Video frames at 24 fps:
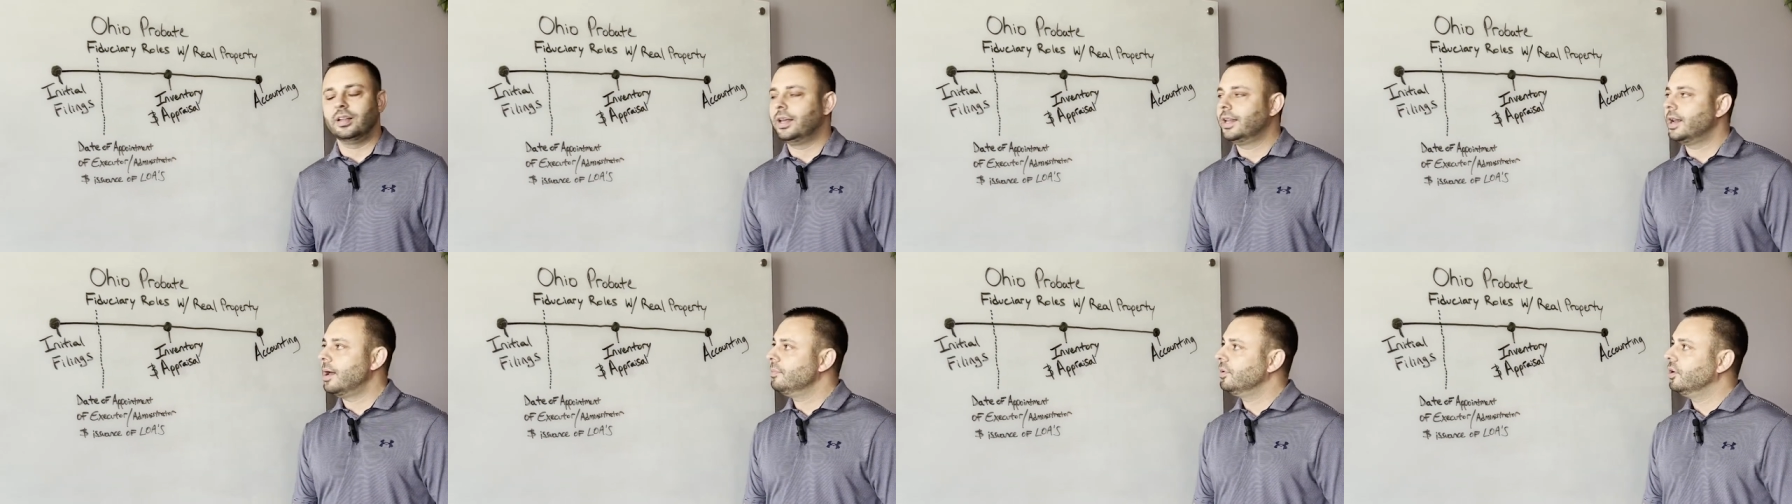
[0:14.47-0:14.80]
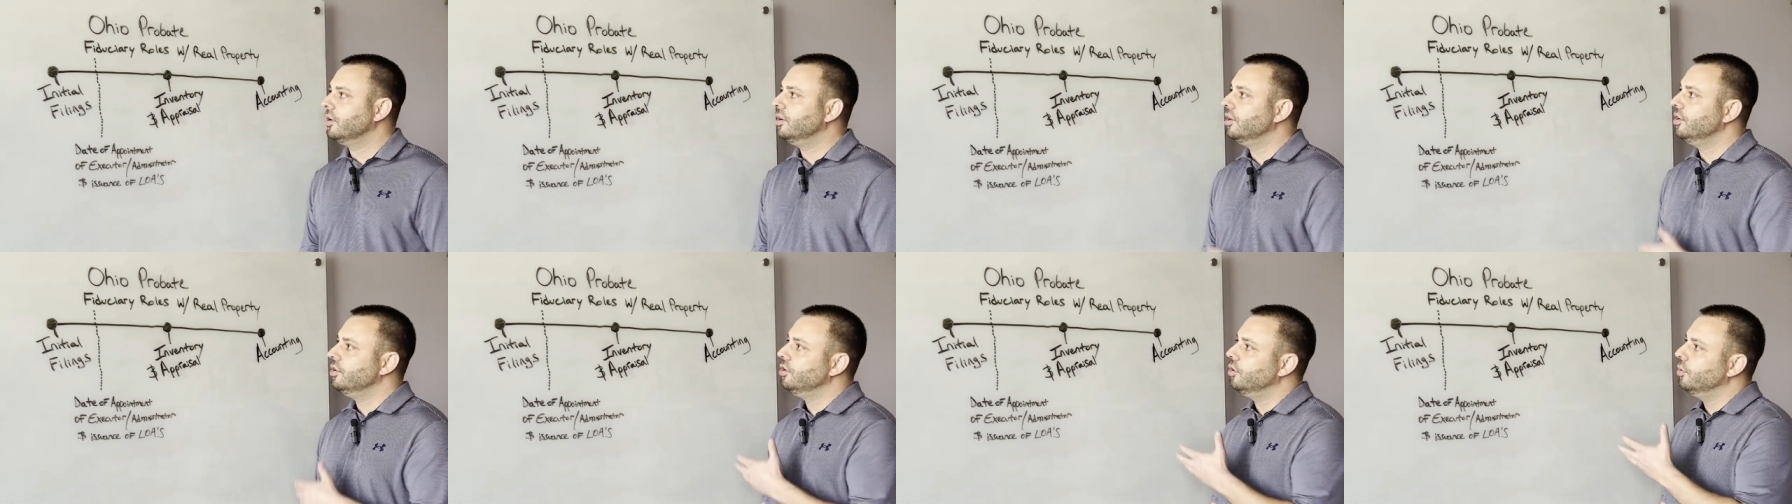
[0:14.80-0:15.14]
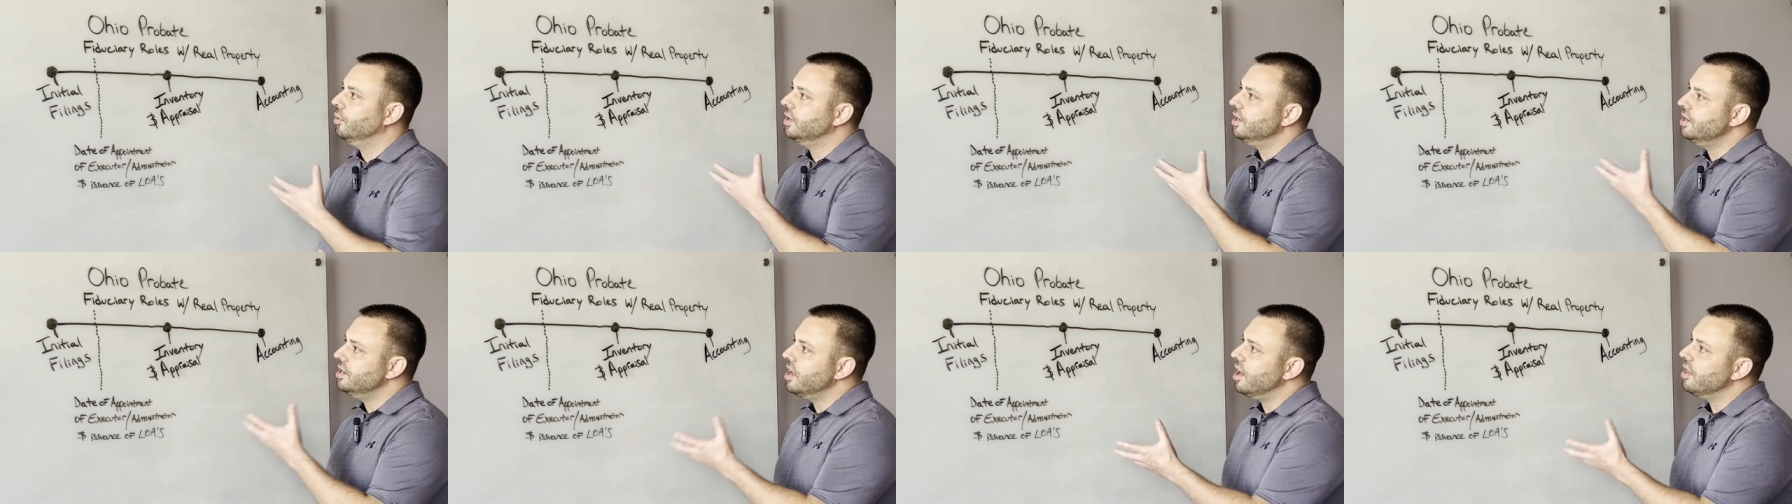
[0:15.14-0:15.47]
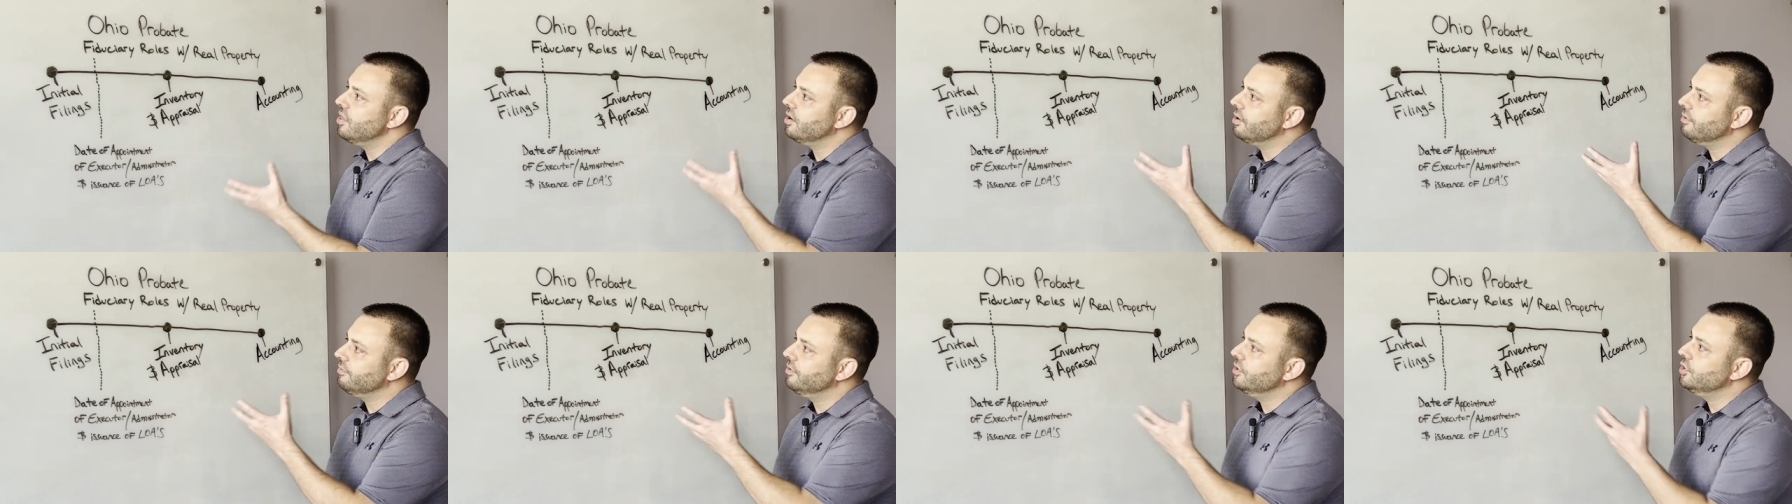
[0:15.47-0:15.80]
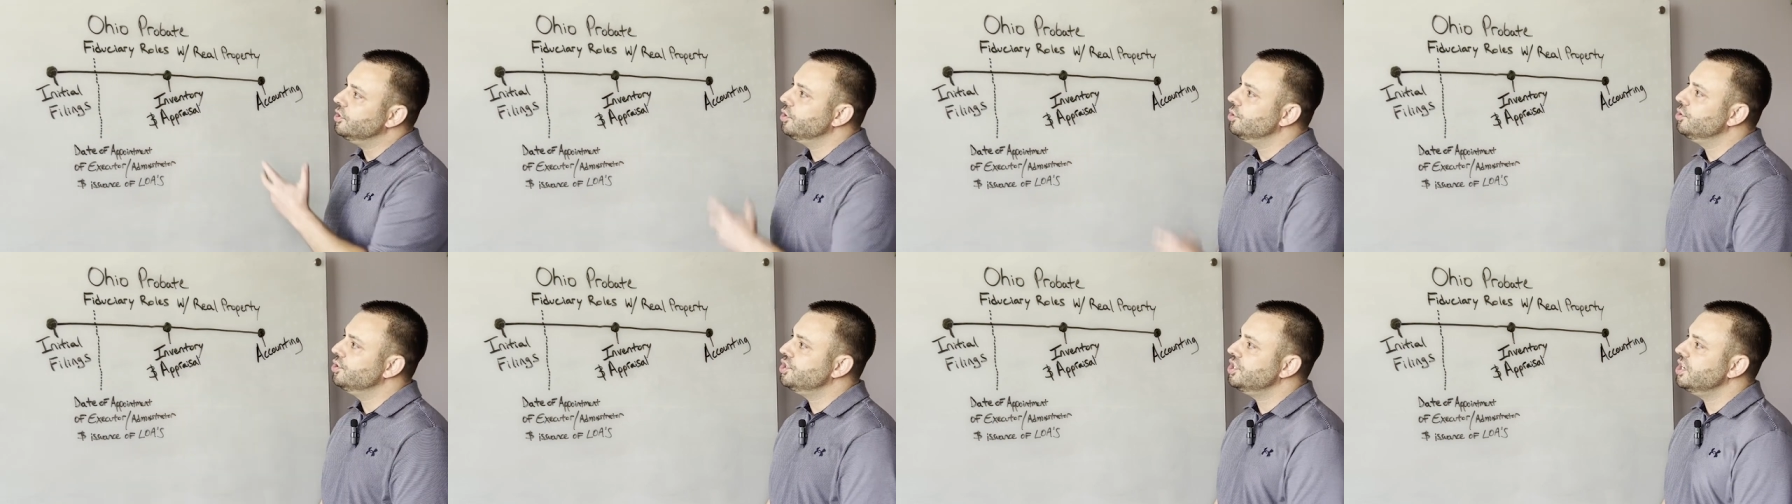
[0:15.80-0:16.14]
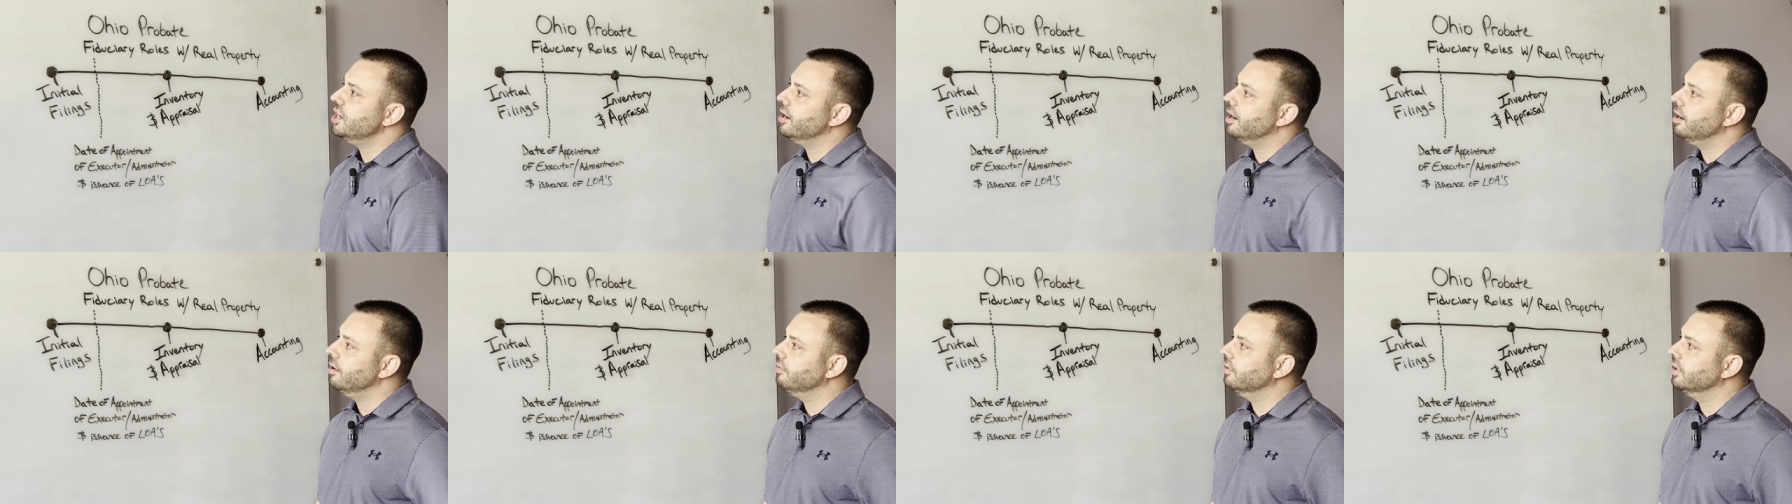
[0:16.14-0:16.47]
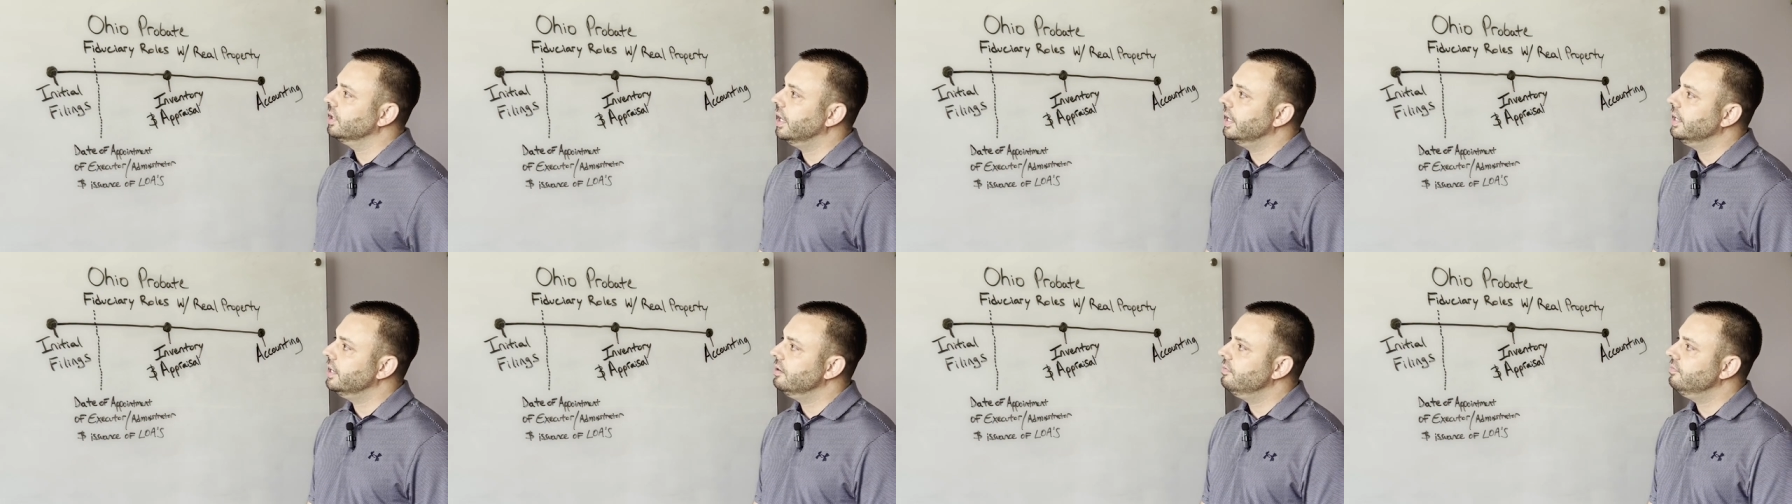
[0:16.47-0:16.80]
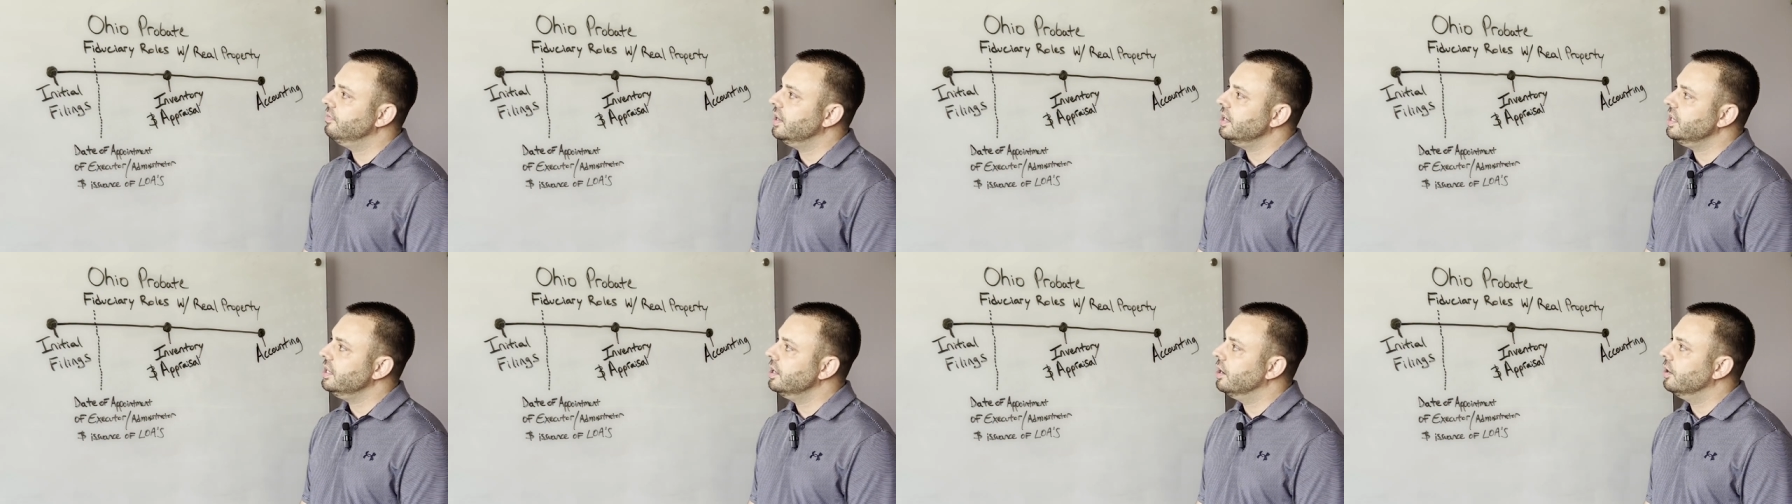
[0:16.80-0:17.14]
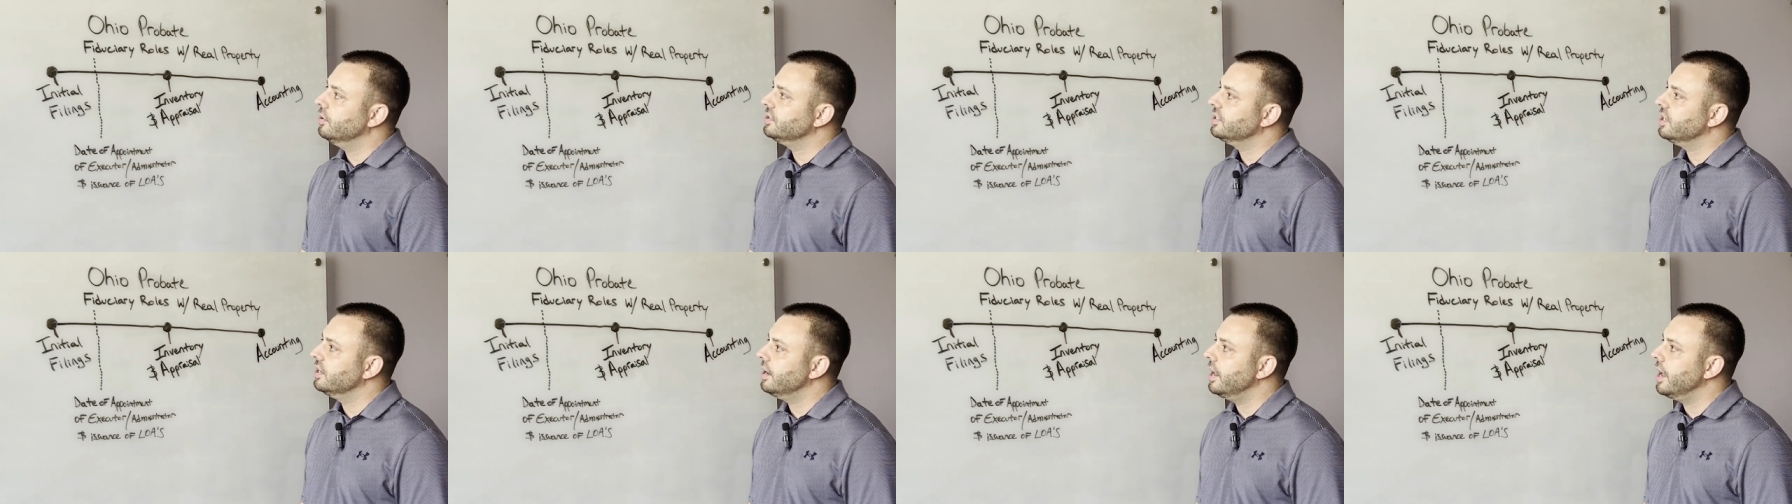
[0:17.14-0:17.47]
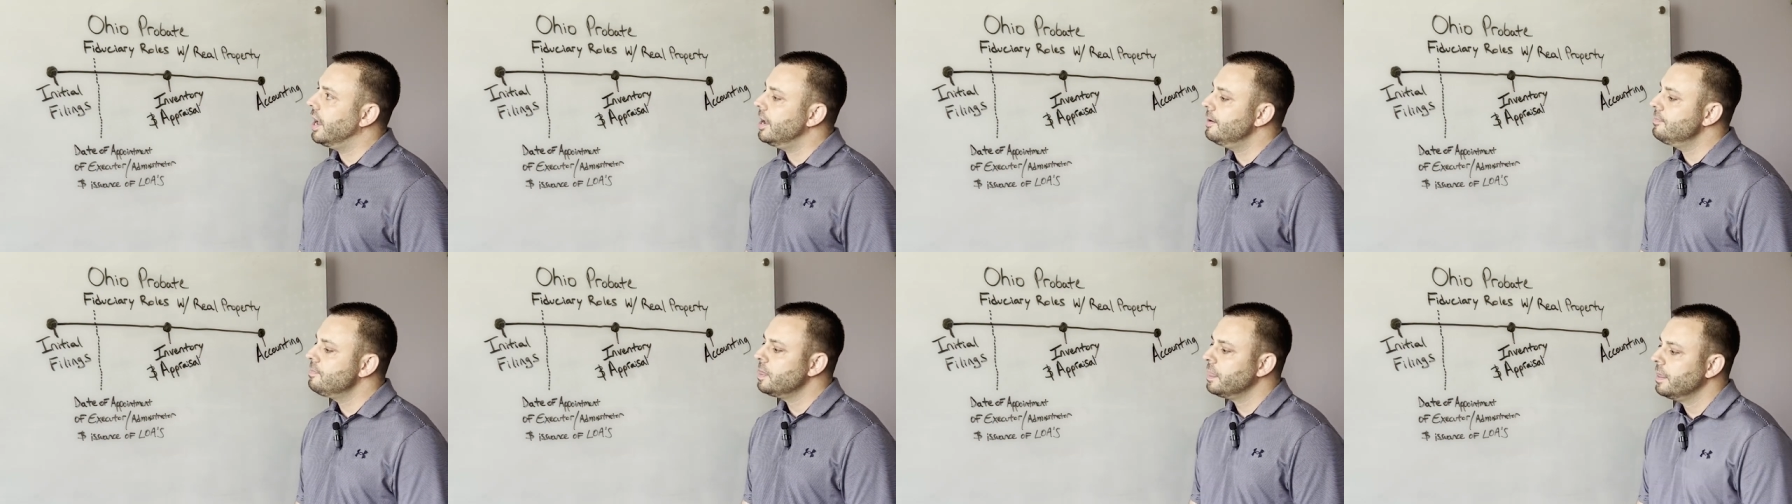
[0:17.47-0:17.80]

and I'm going to do another fiduciary-related video today.